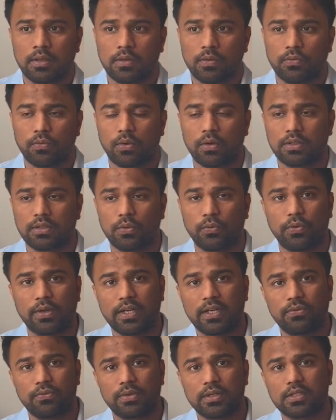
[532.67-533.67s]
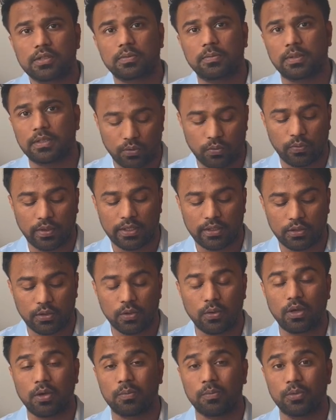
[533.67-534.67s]
for the very first month when
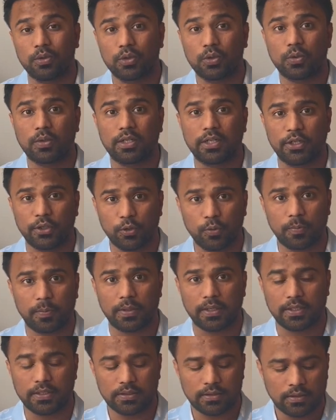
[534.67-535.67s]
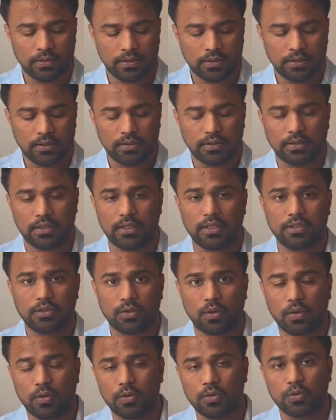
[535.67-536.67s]
you have moved to a new place, there is
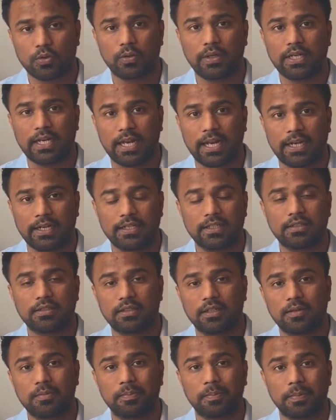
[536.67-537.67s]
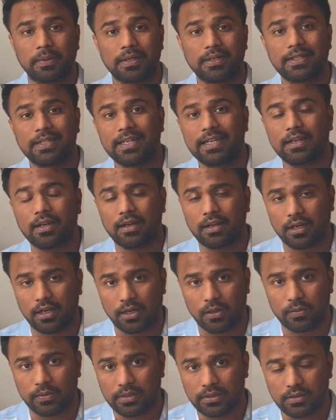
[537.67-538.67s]
also an additional per day
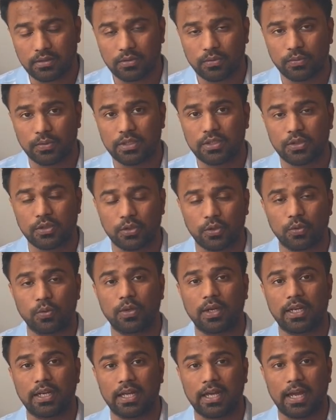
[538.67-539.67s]
allowance which you can